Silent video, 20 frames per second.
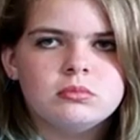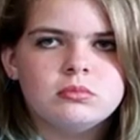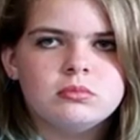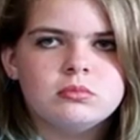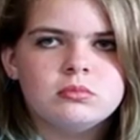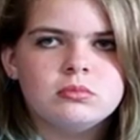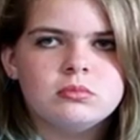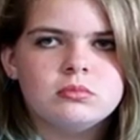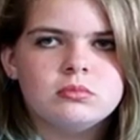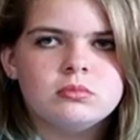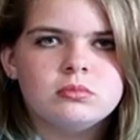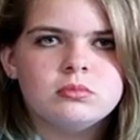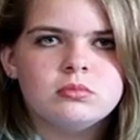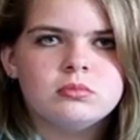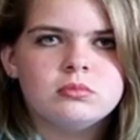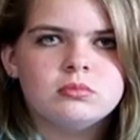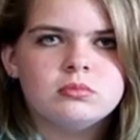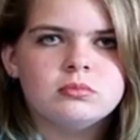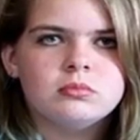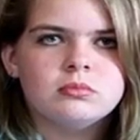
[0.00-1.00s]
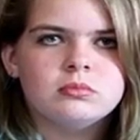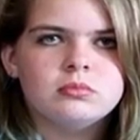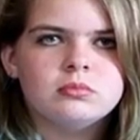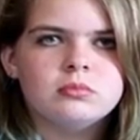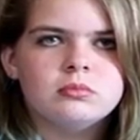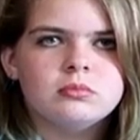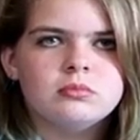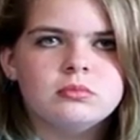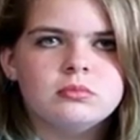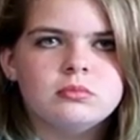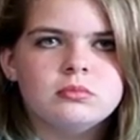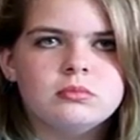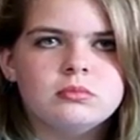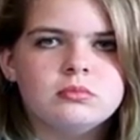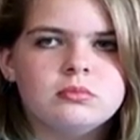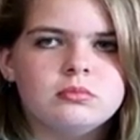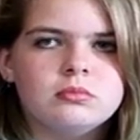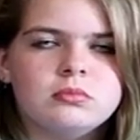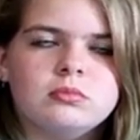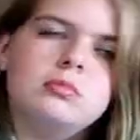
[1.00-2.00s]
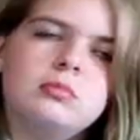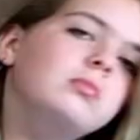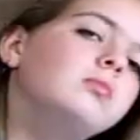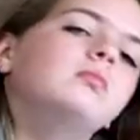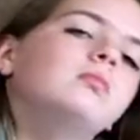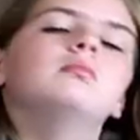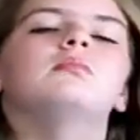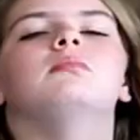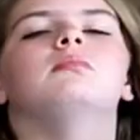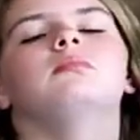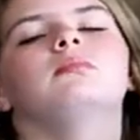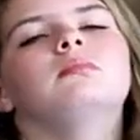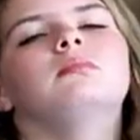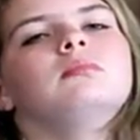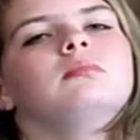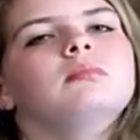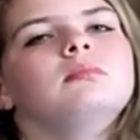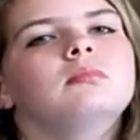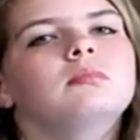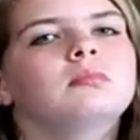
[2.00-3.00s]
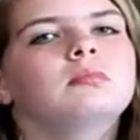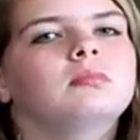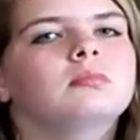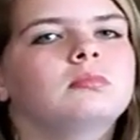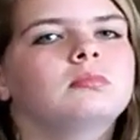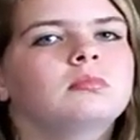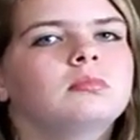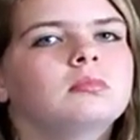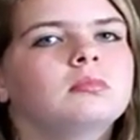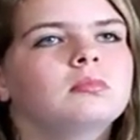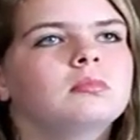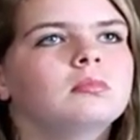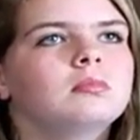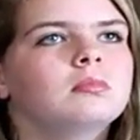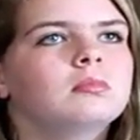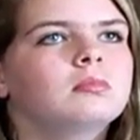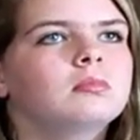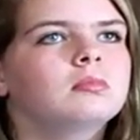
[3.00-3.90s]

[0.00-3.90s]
The person shown says nothing.